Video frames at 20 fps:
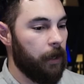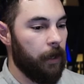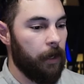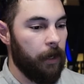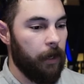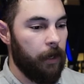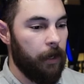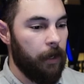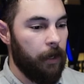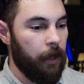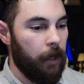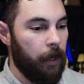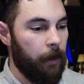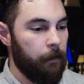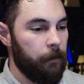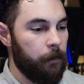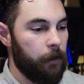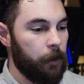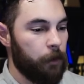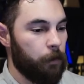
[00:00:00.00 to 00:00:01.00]
year.
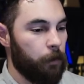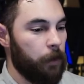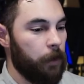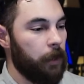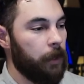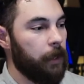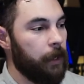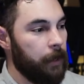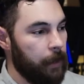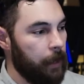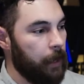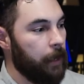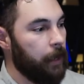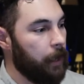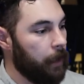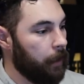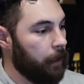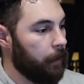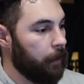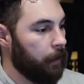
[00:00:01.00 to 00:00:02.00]
Um, just really
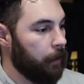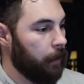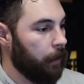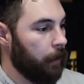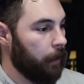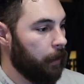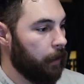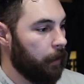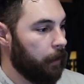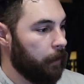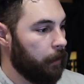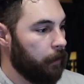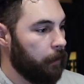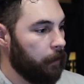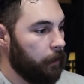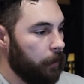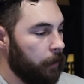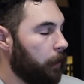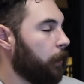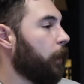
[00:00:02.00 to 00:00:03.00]
needing, uh,
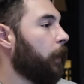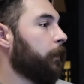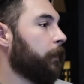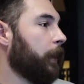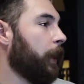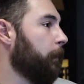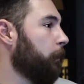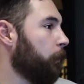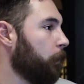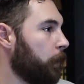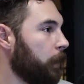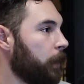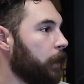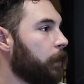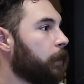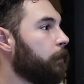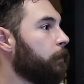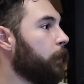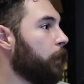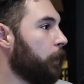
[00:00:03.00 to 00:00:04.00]
you know, you hear it all the time. We
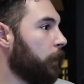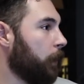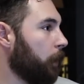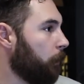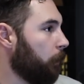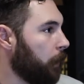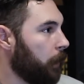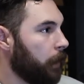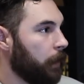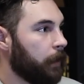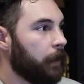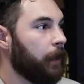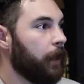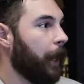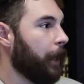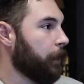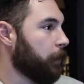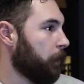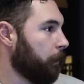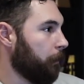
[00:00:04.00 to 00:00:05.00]
need community. Yeah. We need yeah.
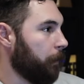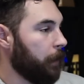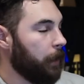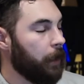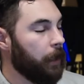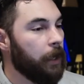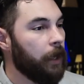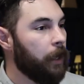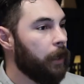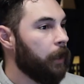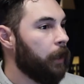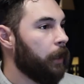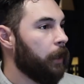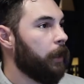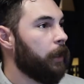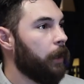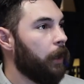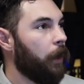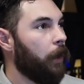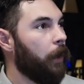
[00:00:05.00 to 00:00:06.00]
connection. We need,
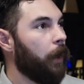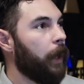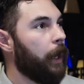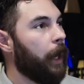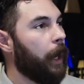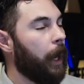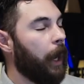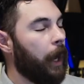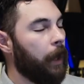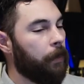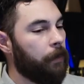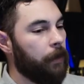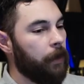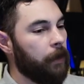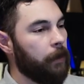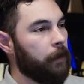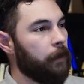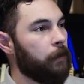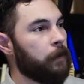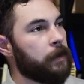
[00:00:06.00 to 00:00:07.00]
you know, and I, I,
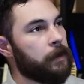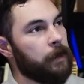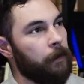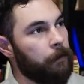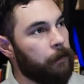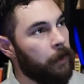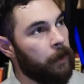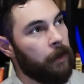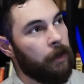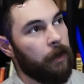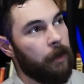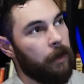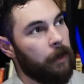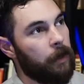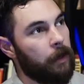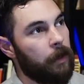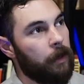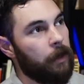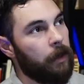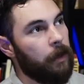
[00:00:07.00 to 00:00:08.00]
think there was something
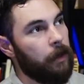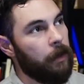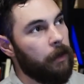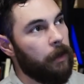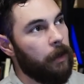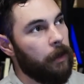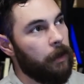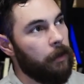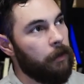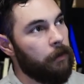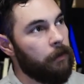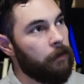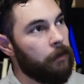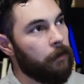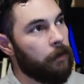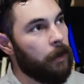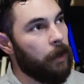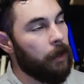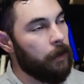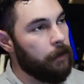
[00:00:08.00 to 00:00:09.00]
that
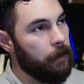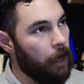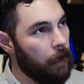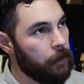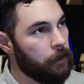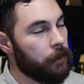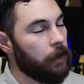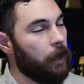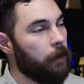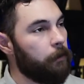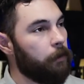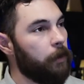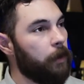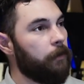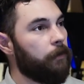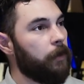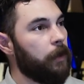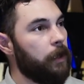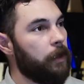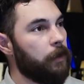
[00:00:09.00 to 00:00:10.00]
you kind of touched on
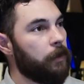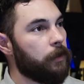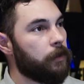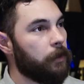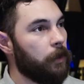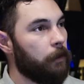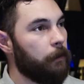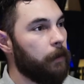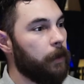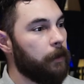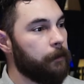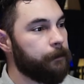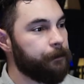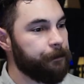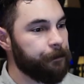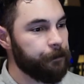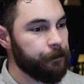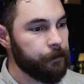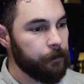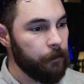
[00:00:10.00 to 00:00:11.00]
briefly in your sermon